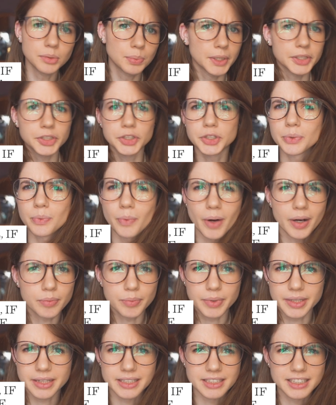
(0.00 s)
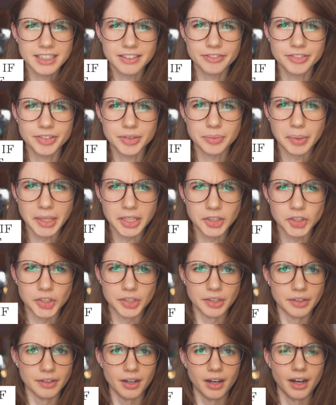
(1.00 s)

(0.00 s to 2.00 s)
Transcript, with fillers: what you want with this information.